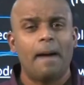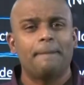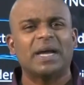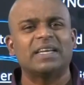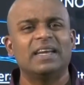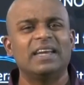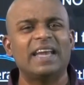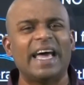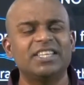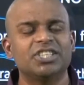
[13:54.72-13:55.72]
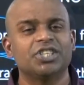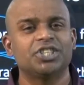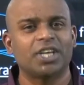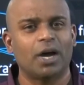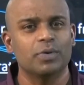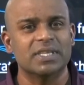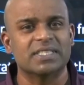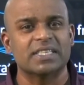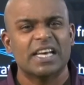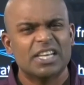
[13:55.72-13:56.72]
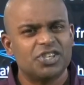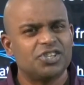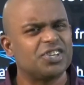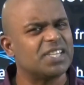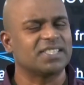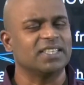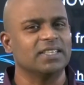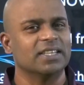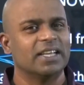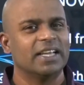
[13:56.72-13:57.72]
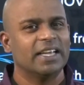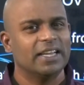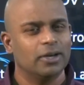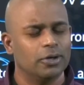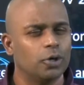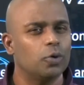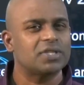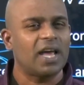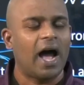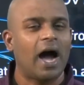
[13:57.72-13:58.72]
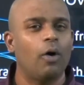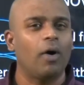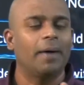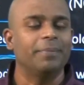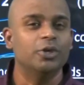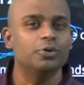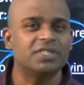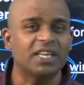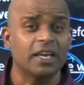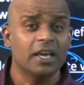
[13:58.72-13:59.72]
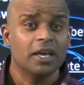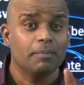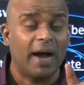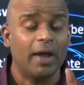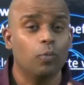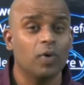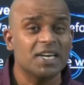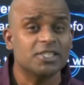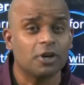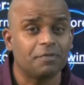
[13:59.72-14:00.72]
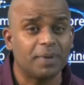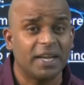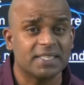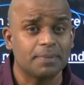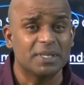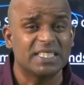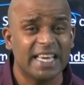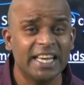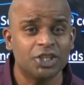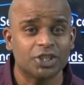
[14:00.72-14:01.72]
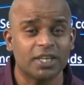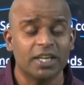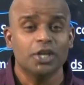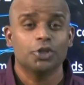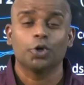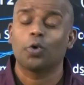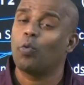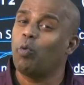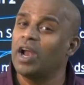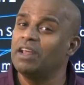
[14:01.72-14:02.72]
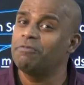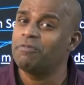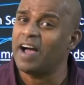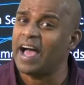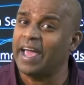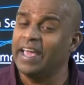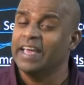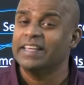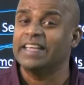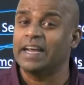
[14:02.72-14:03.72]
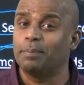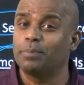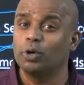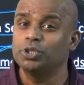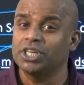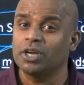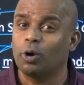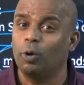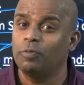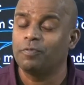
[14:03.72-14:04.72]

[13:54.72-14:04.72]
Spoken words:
but light showers, drizzle. Note how I'm using my words of precipitation to qualify that approaching cold